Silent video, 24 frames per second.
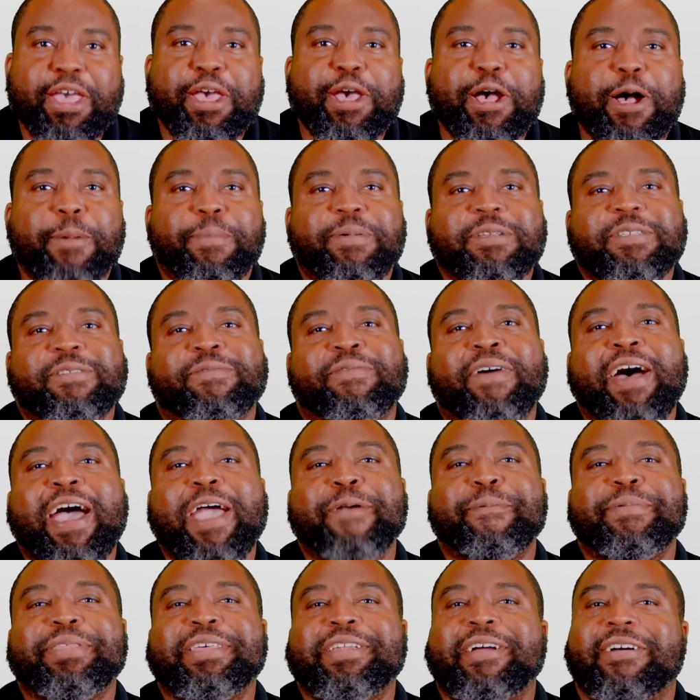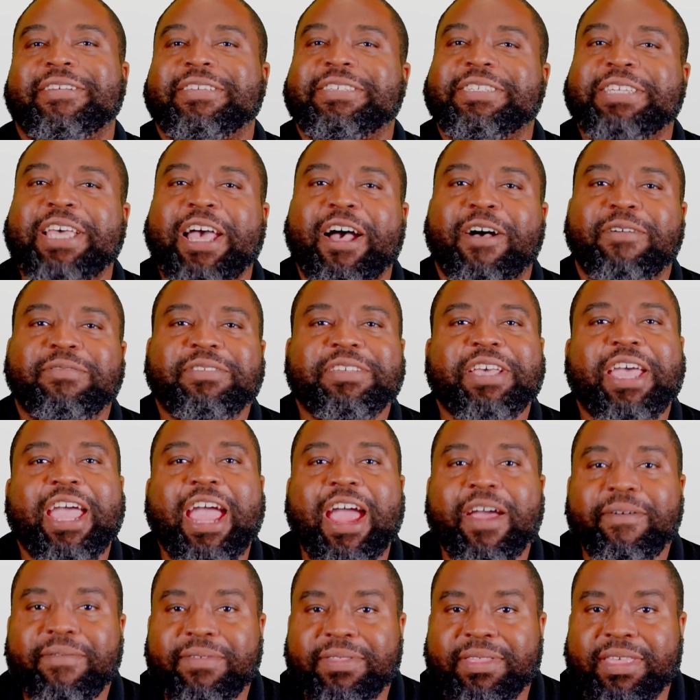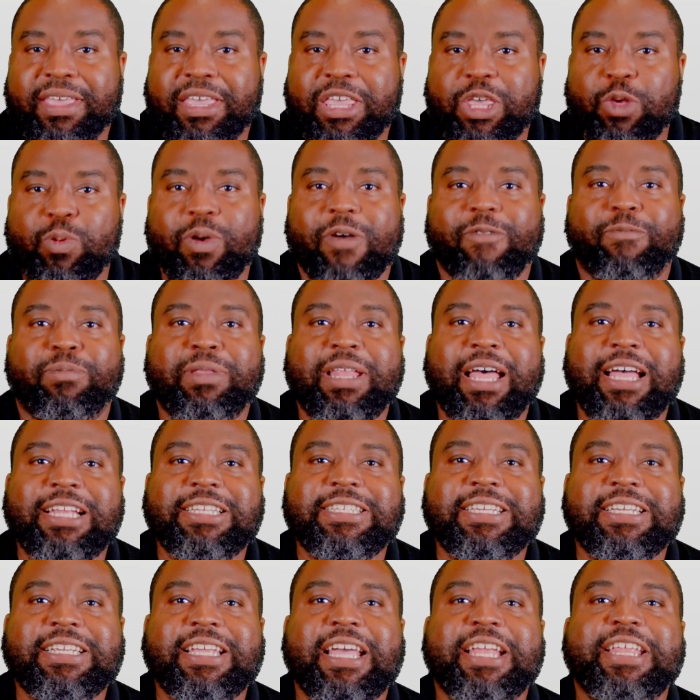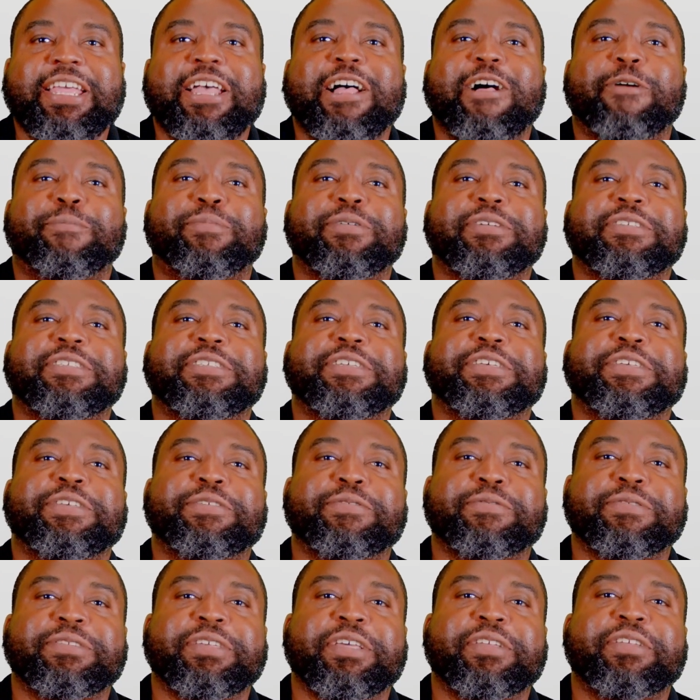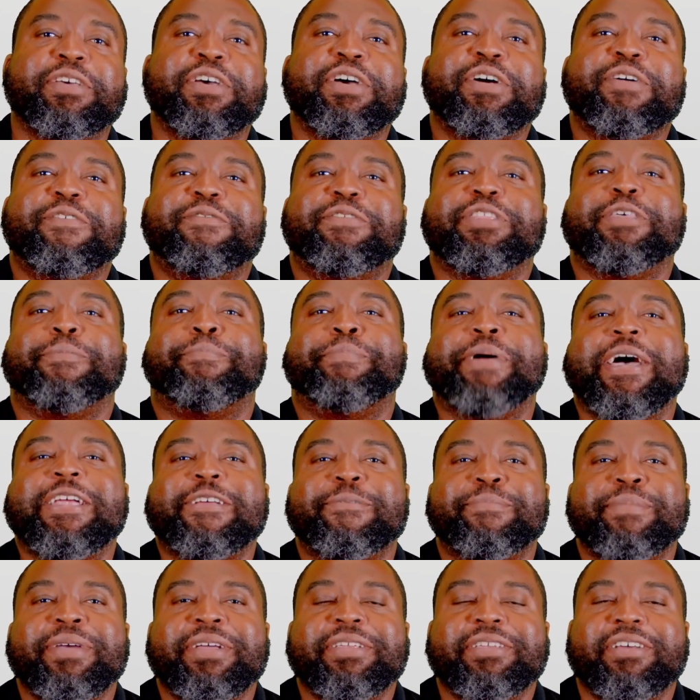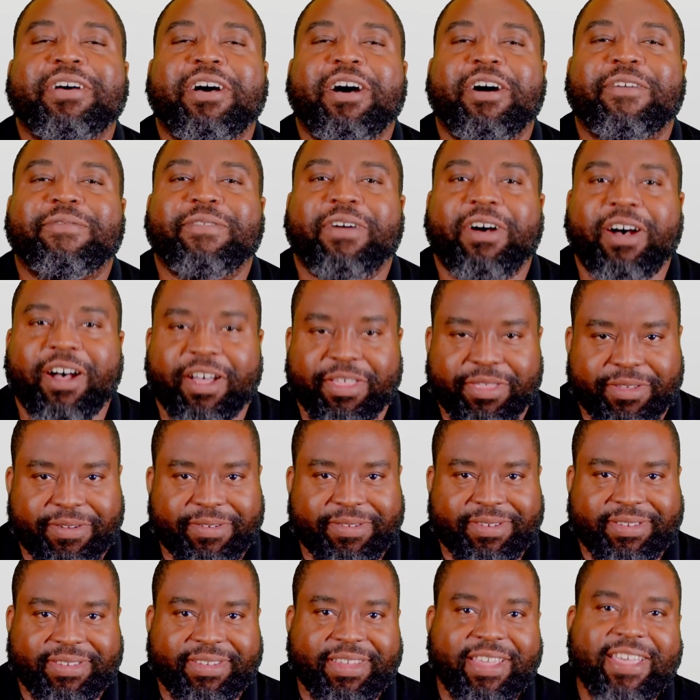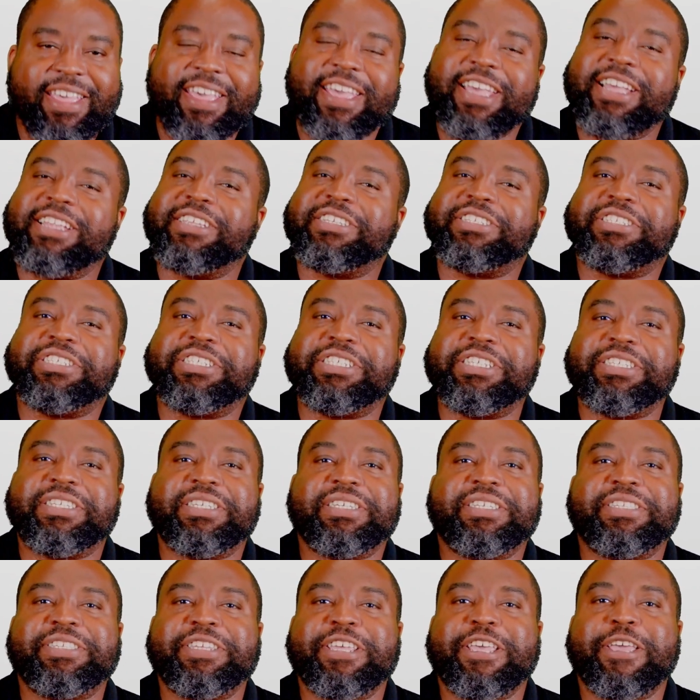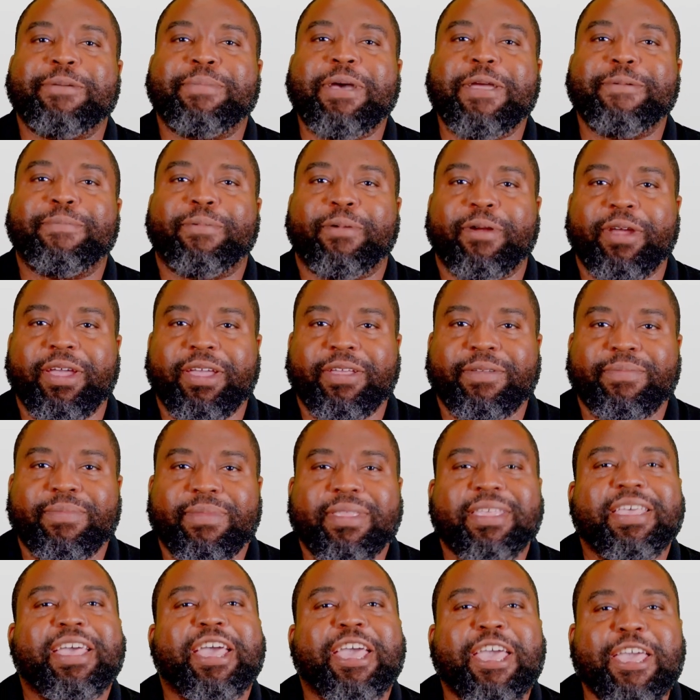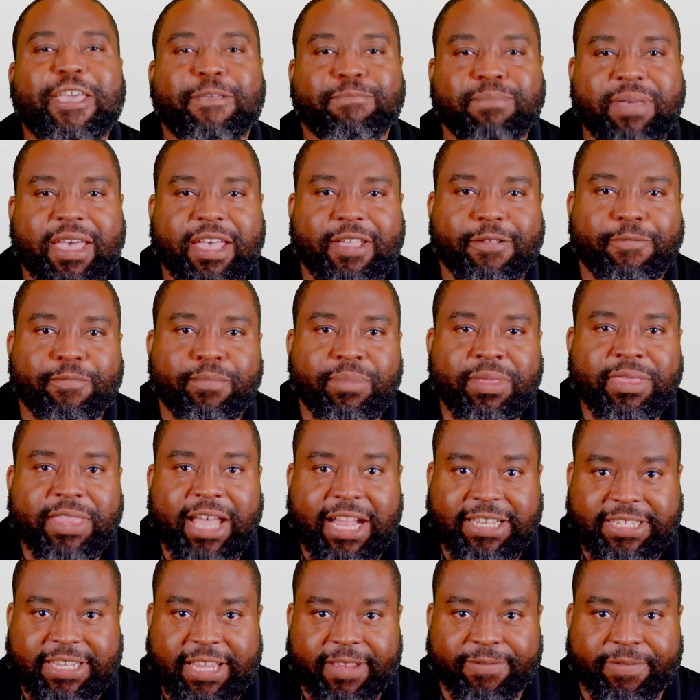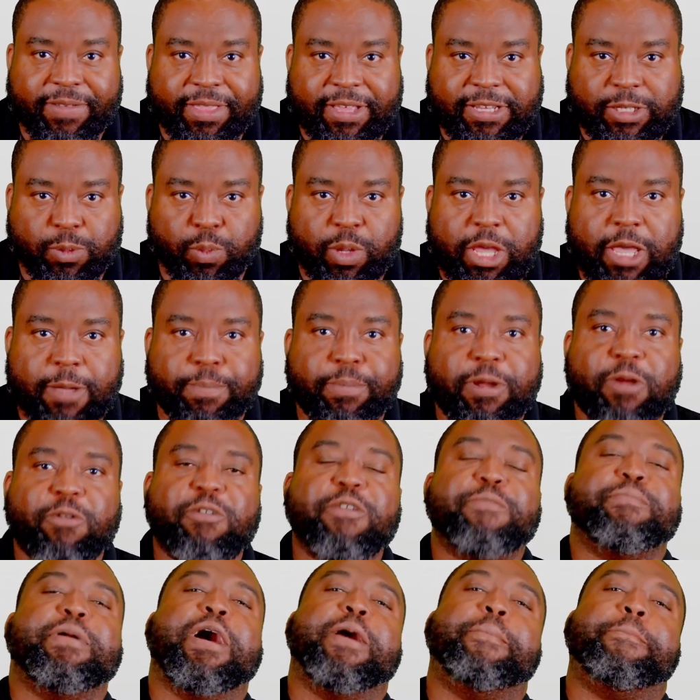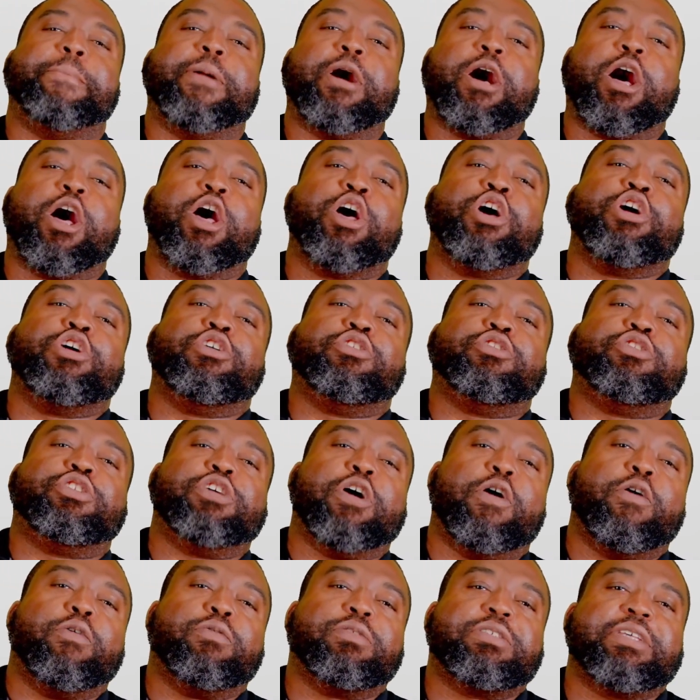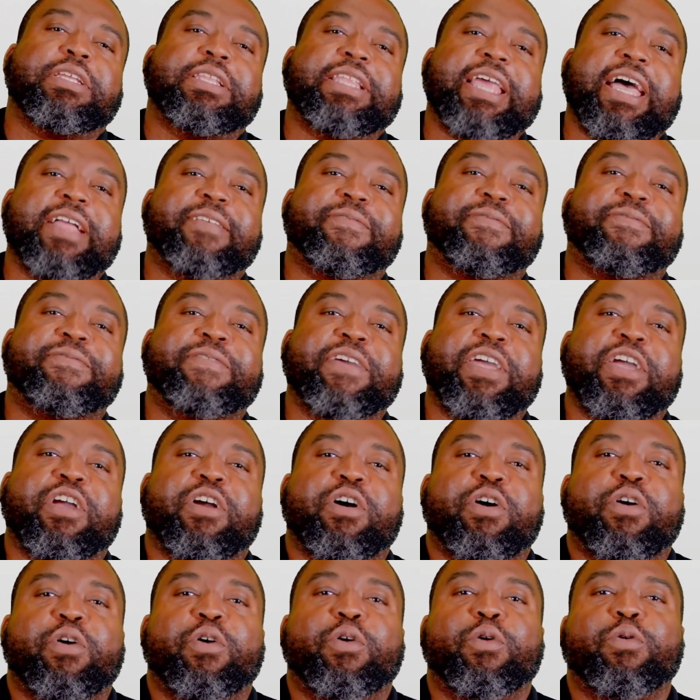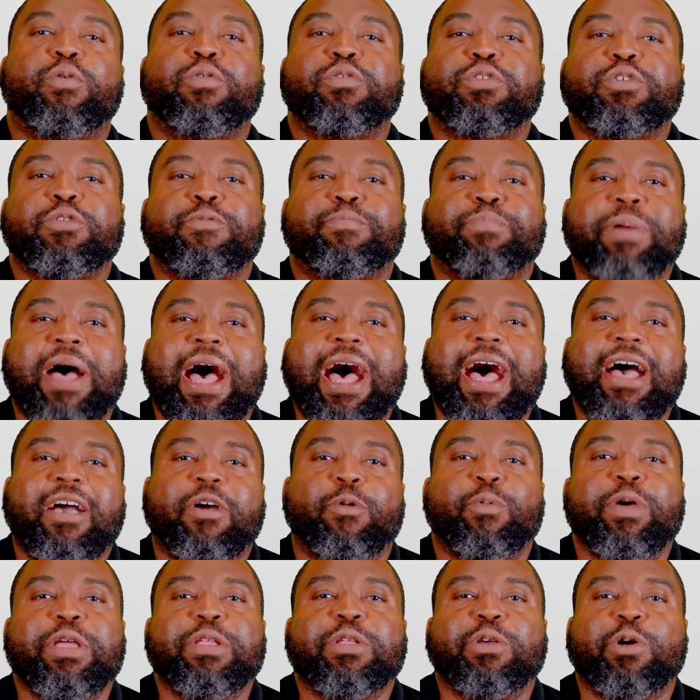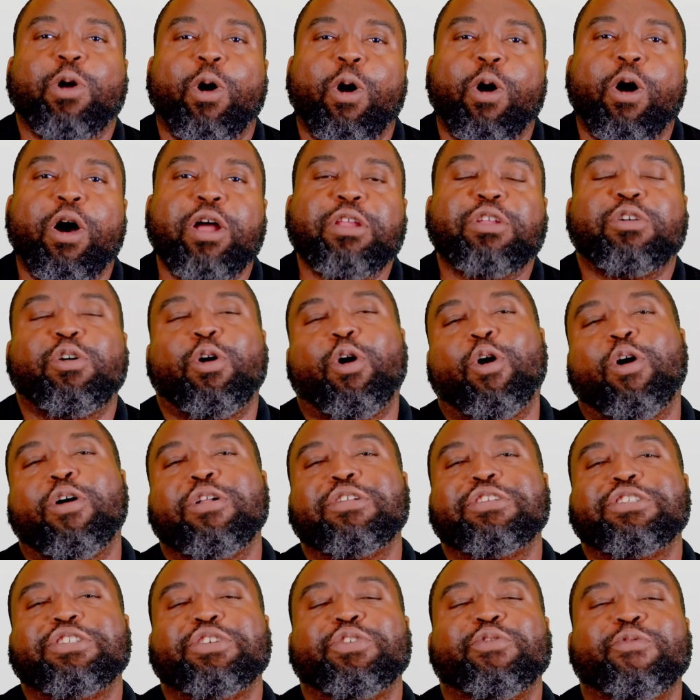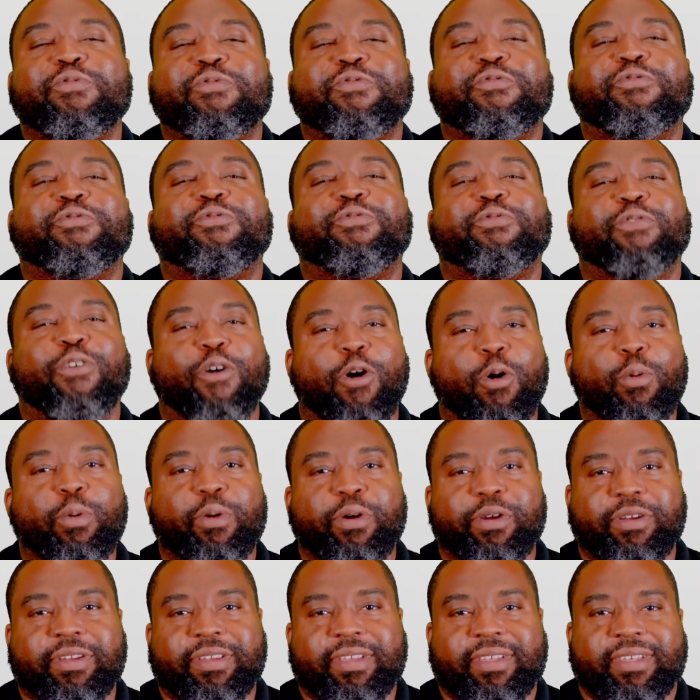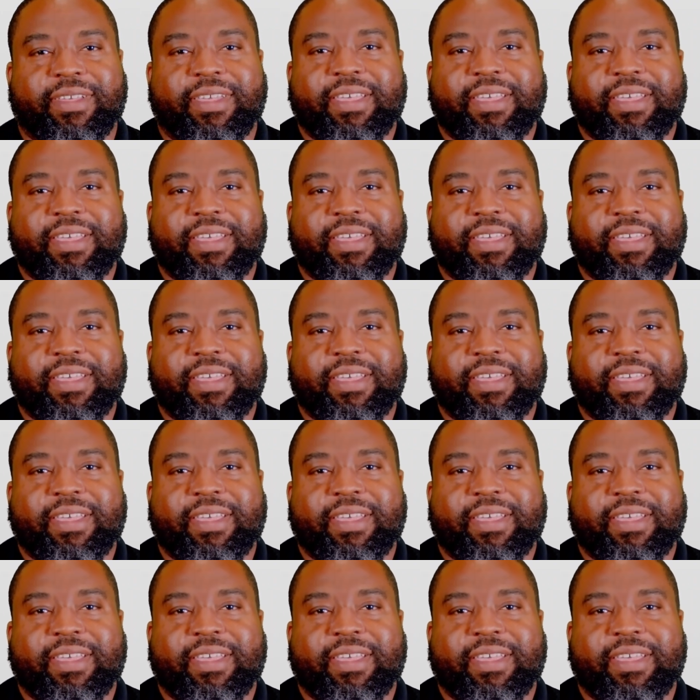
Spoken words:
Help us find within ourselves everything you have planted and help us to use it for the betterment of others. In Jesus' name I pray, amen. That's it for this week, but remember, don't let fear hold you back when God calls you forward.